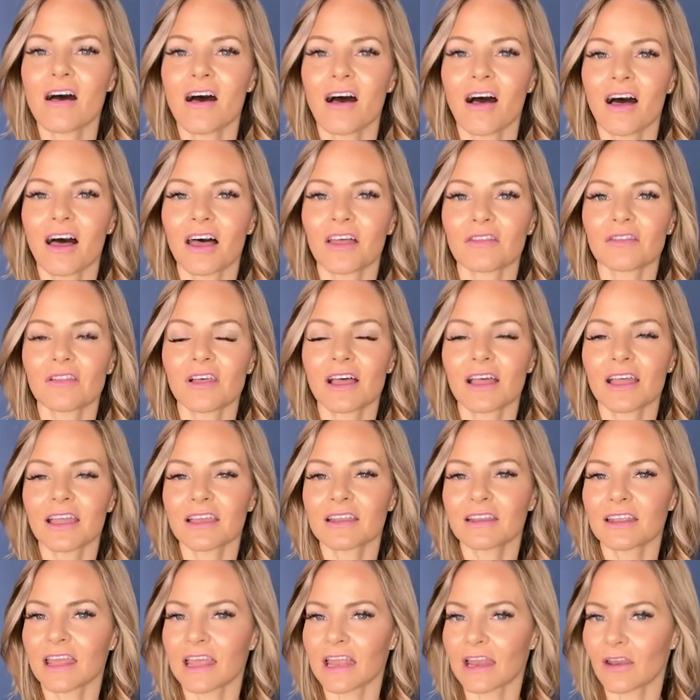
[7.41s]

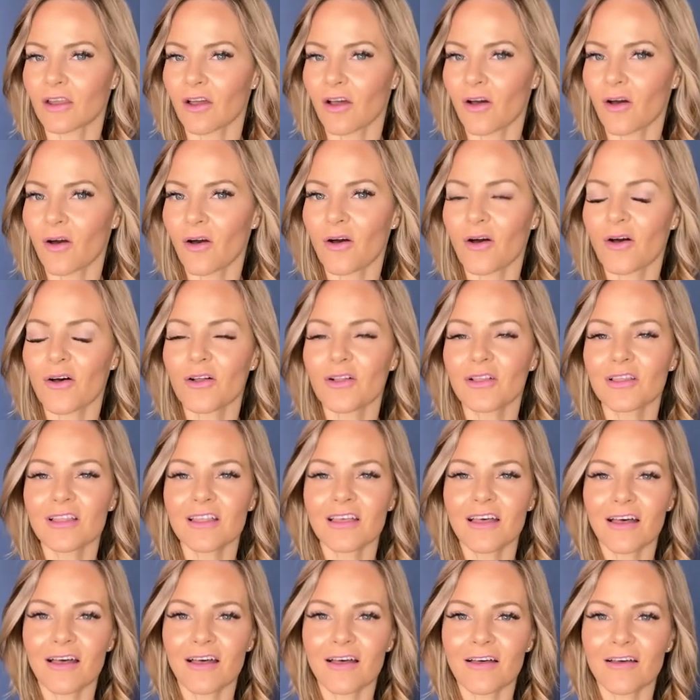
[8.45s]
online and
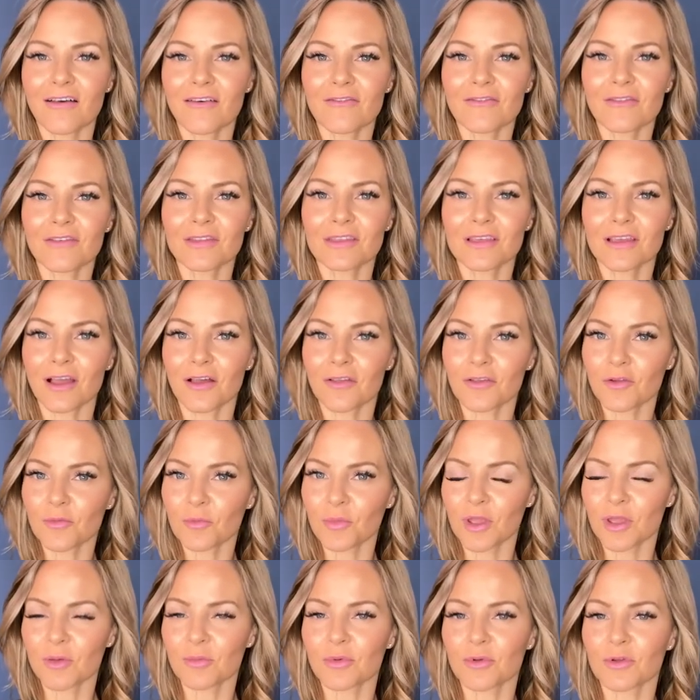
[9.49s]
all of the other
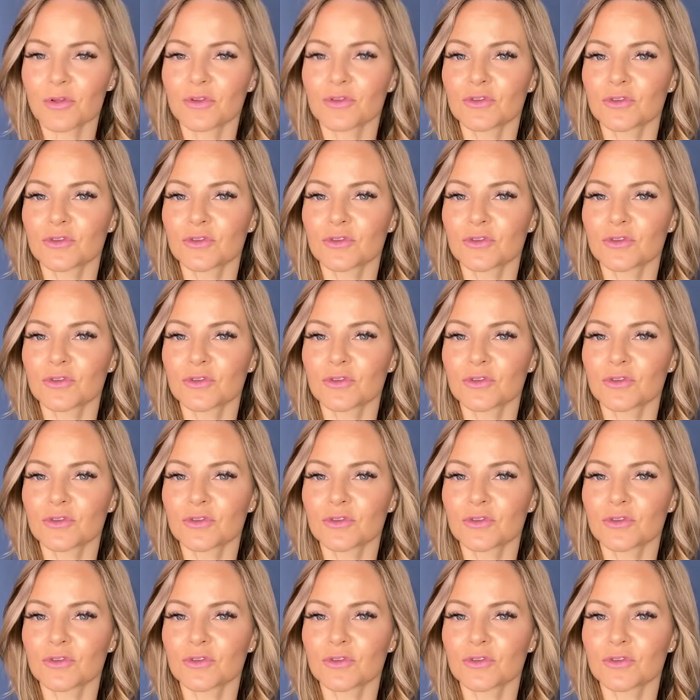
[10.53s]
people